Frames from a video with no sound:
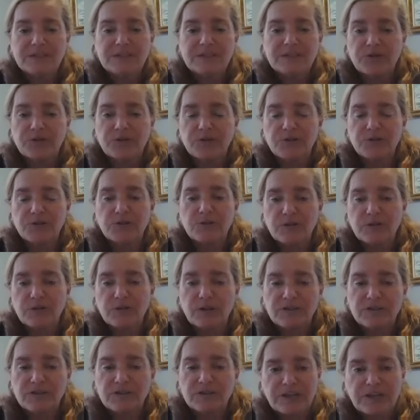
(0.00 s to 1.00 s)
Saratoga
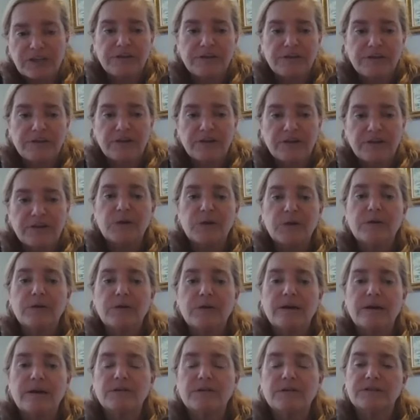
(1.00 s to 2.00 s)
launched out of their
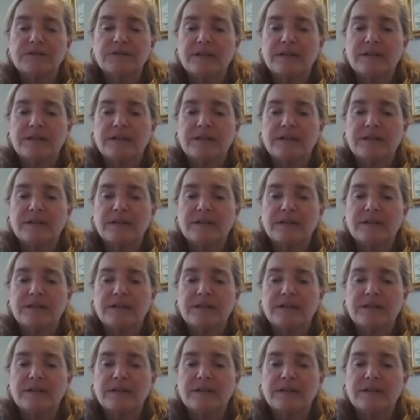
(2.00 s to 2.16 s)
boathouse,